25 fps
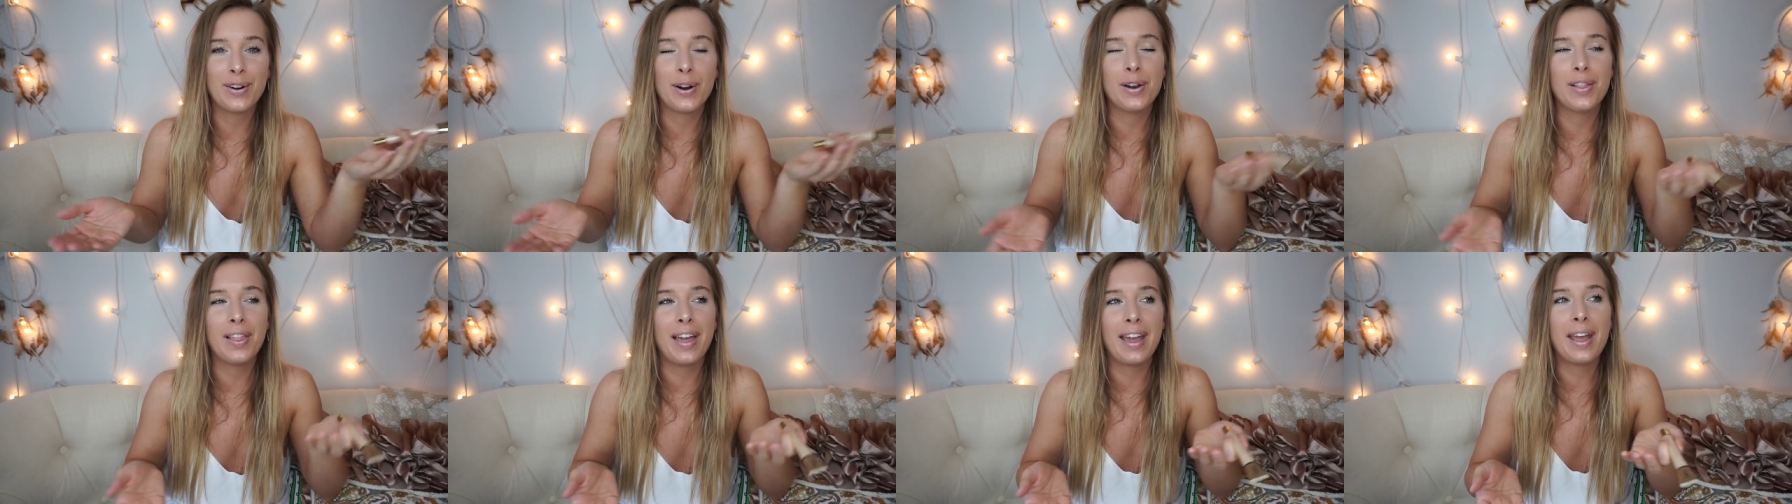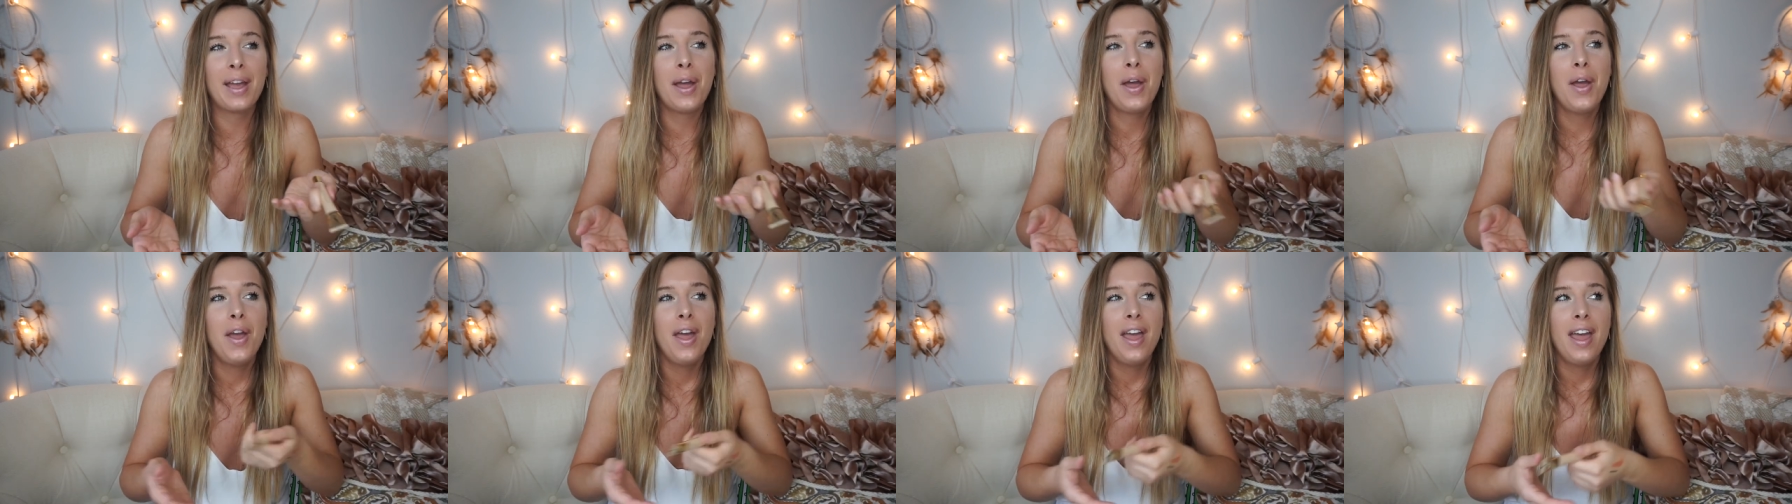Or,
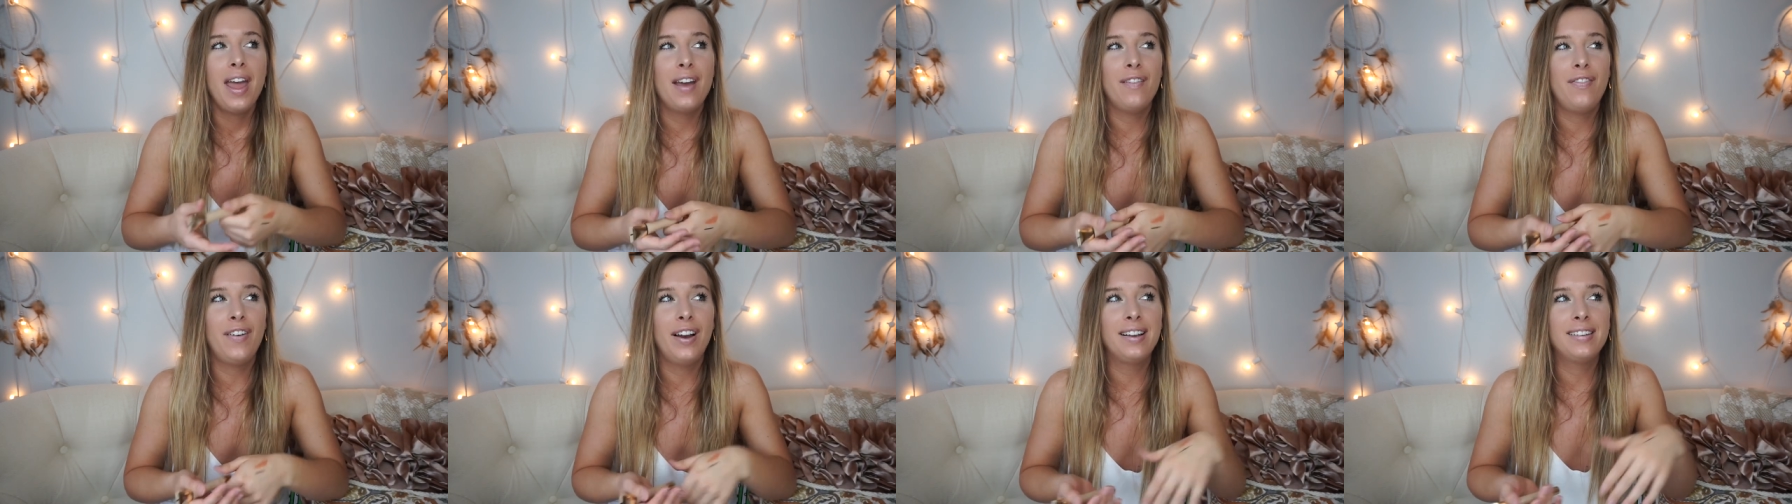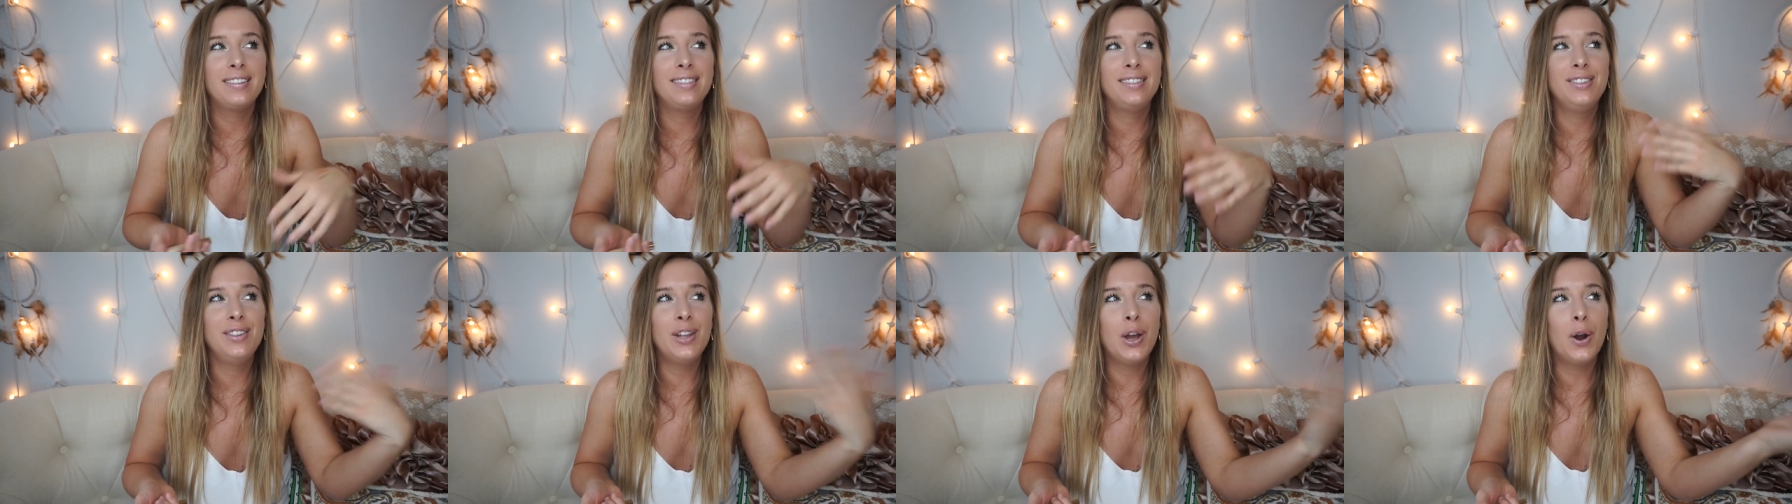like, if
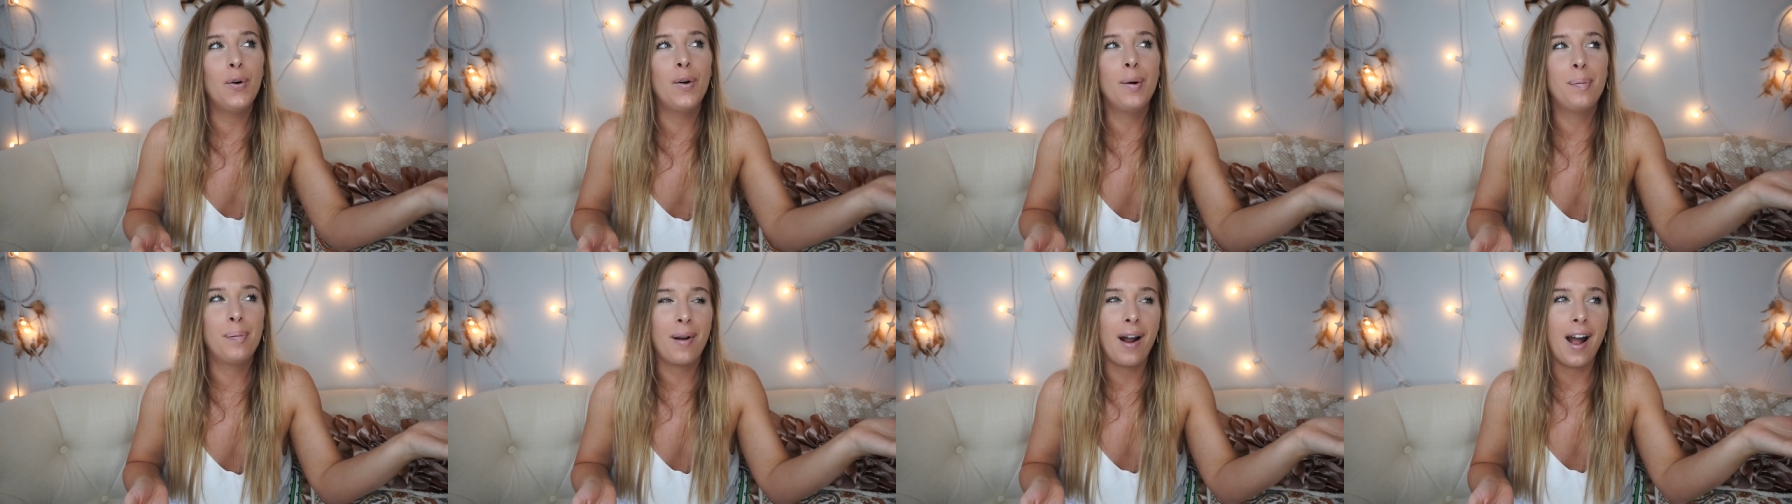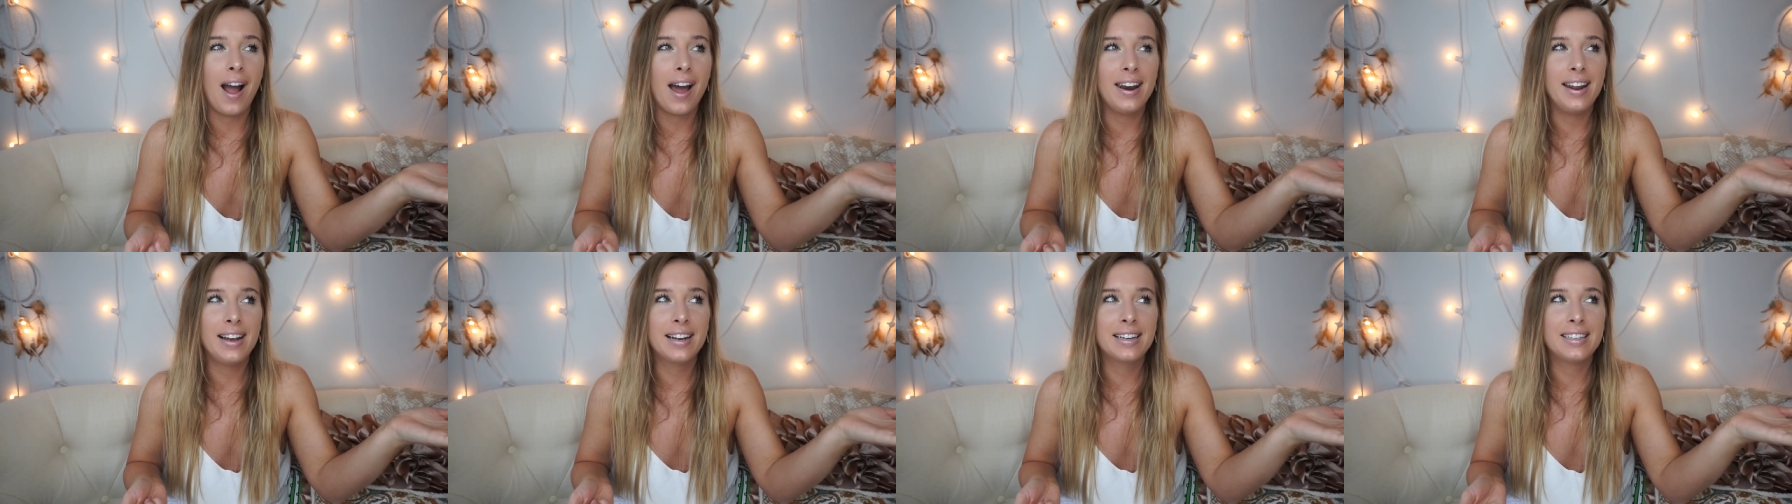I know a
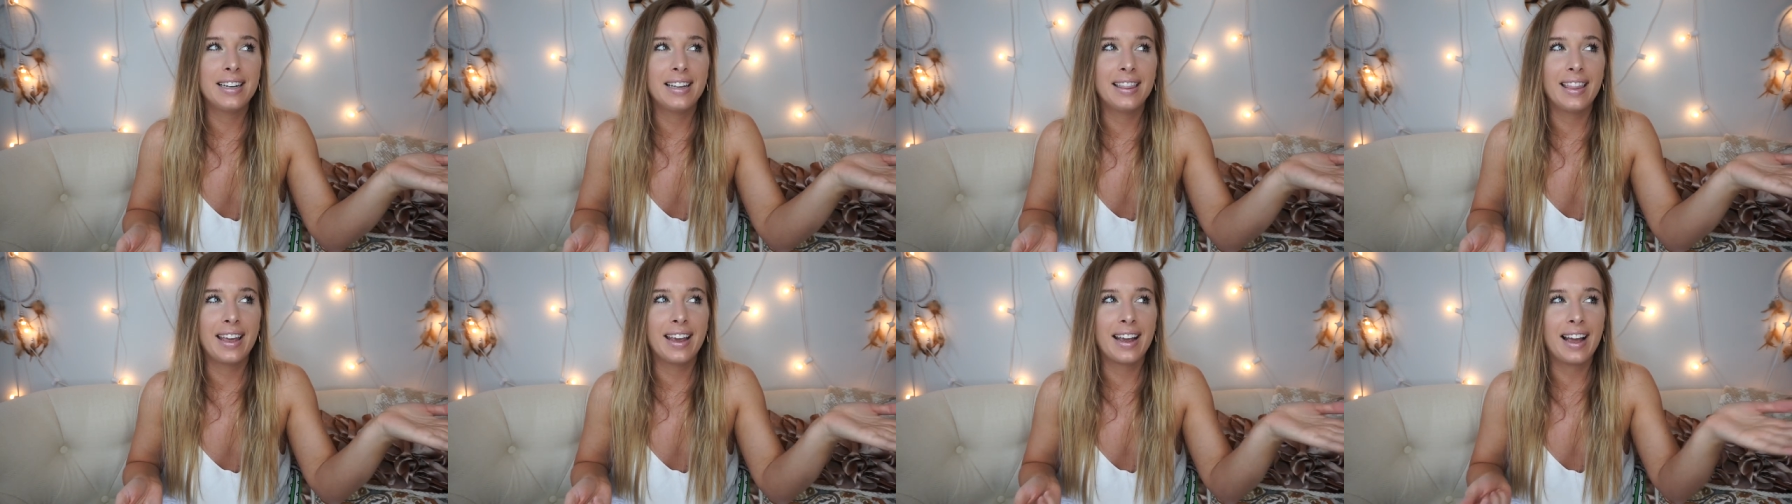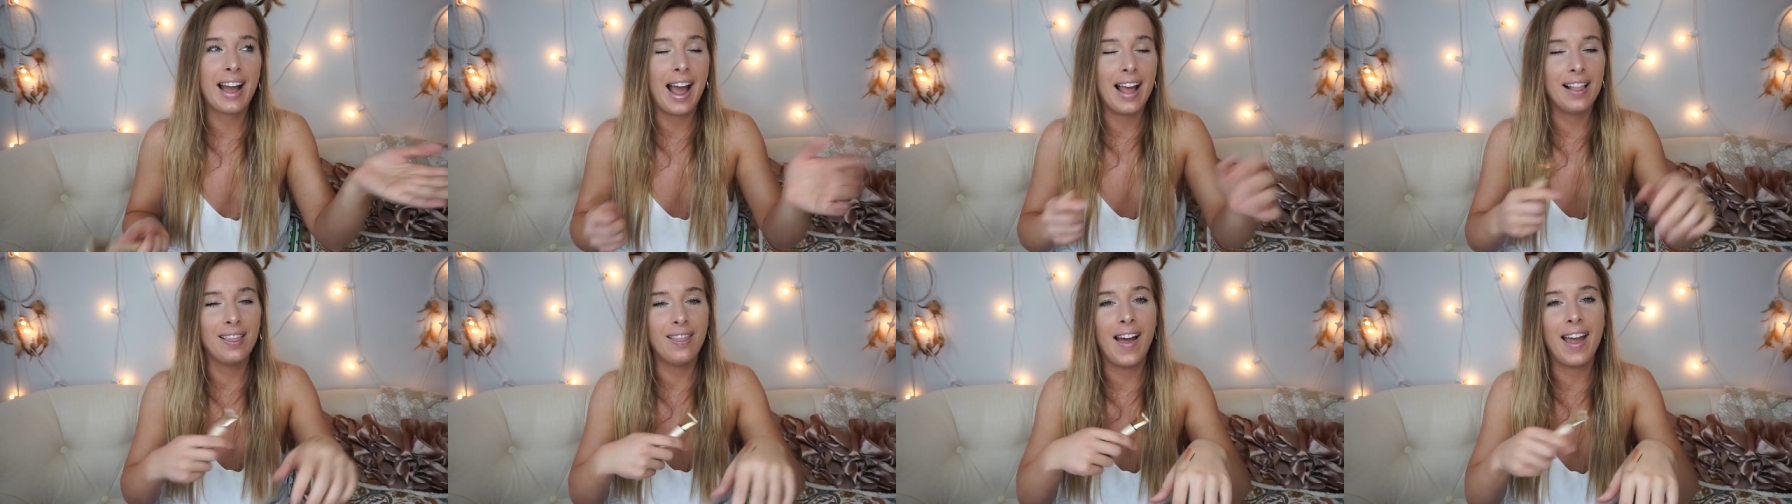product and,
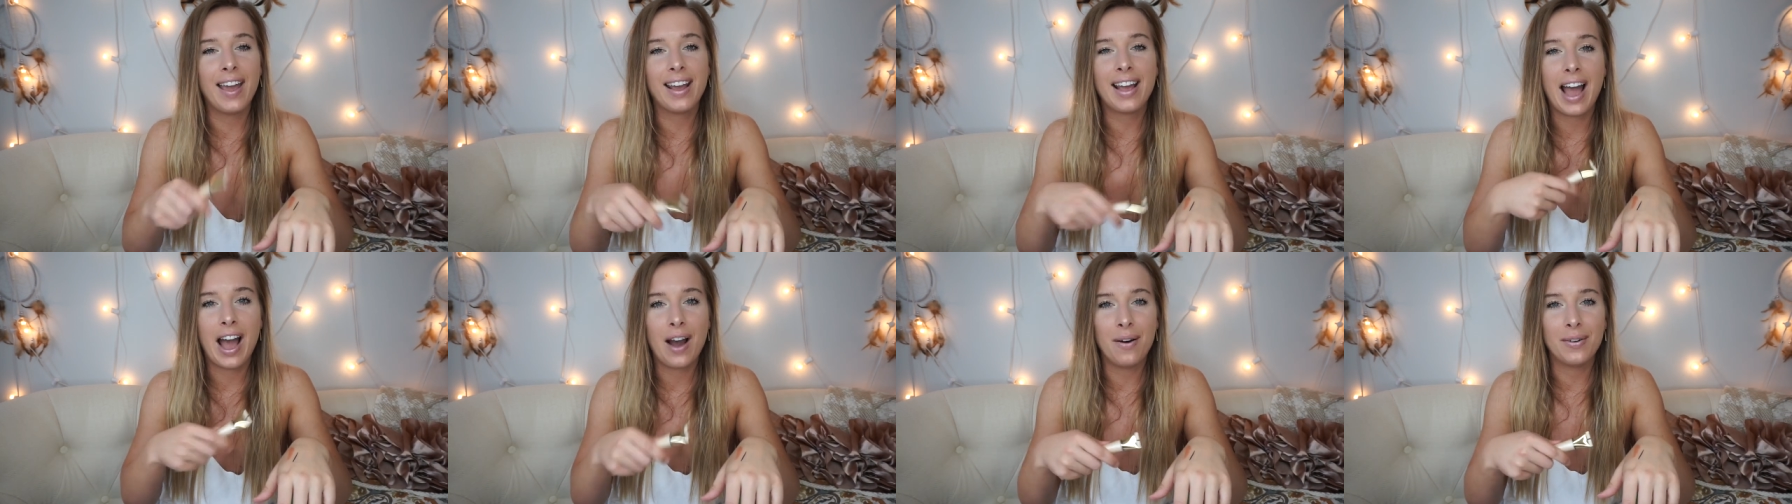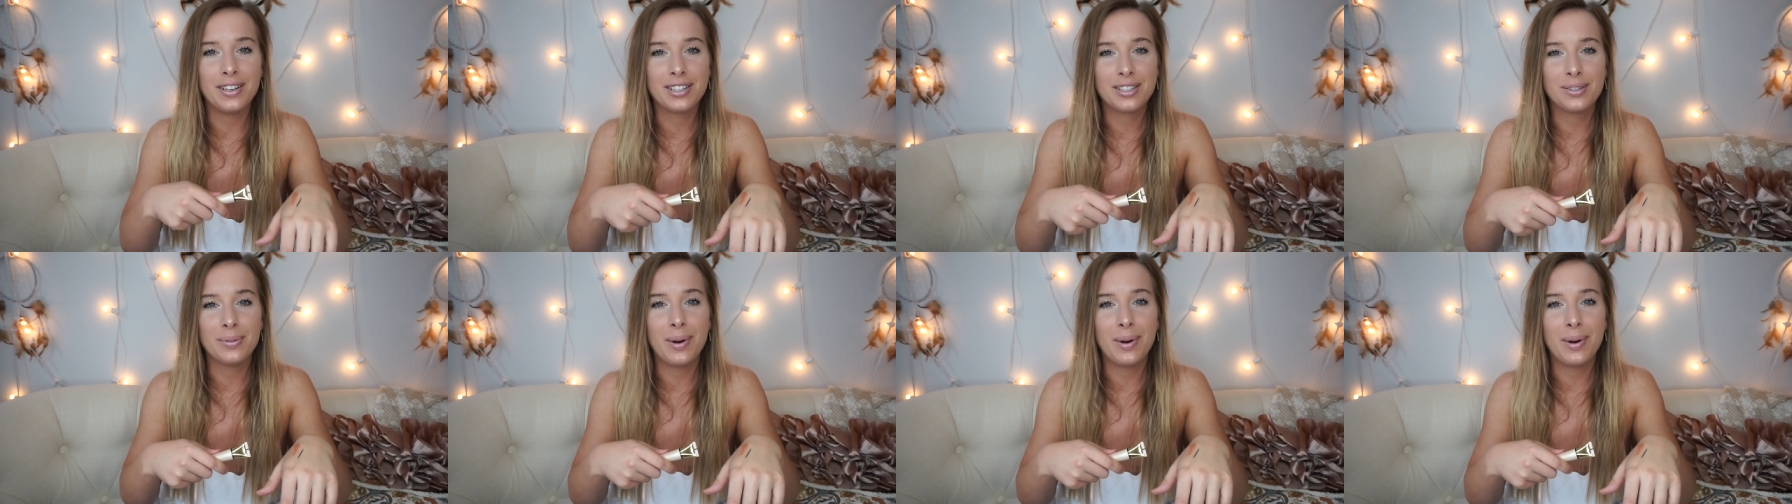like, I like how it